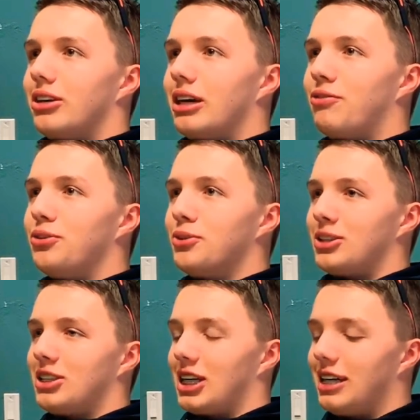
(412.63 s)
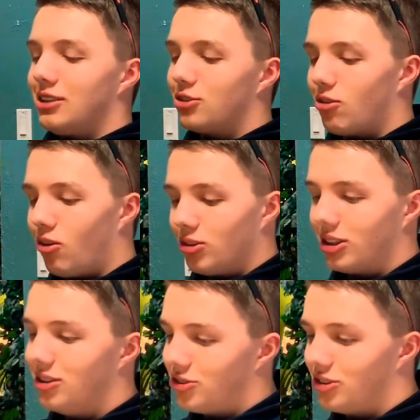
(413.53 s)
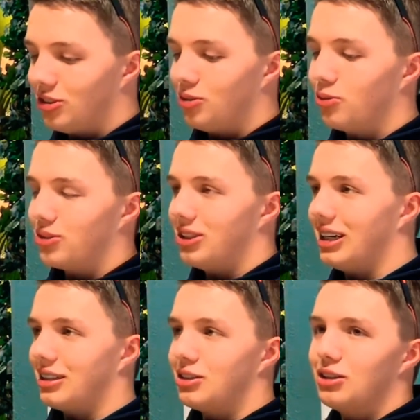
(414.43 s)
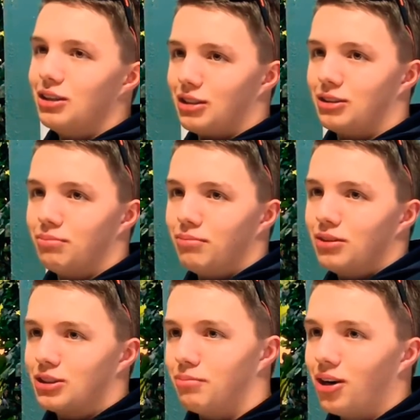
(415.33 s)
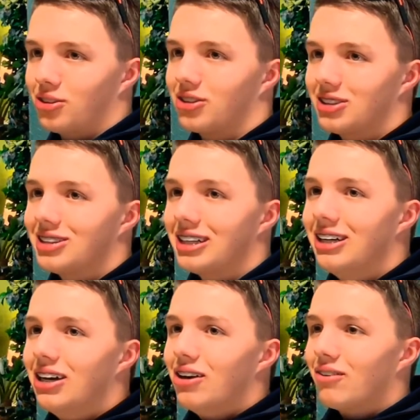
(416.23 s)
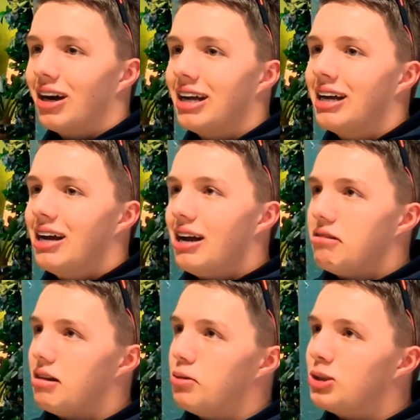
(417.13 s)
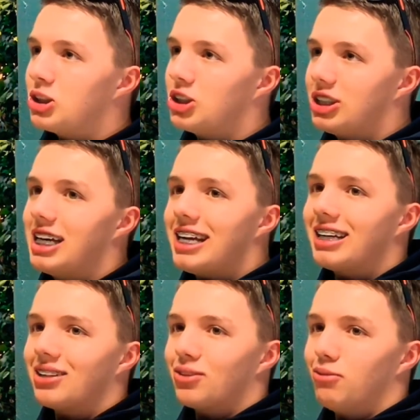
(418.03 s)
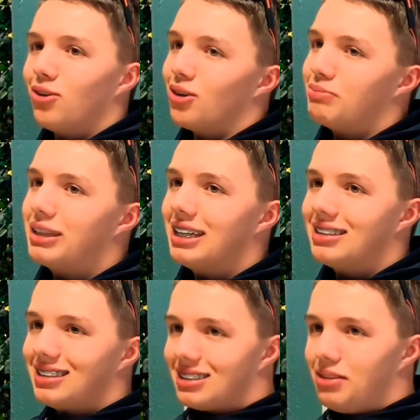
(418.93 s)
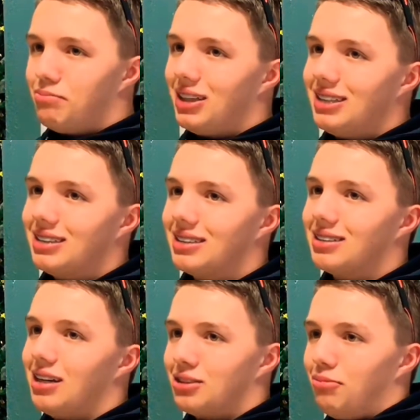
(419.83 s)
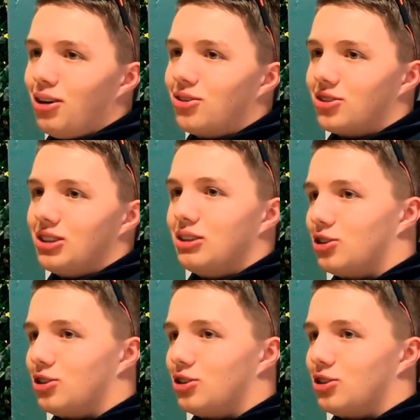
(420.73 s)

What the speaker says: if you were to change all the countries in the world to like a democracy, right, it would shake the world, because in some places a democracy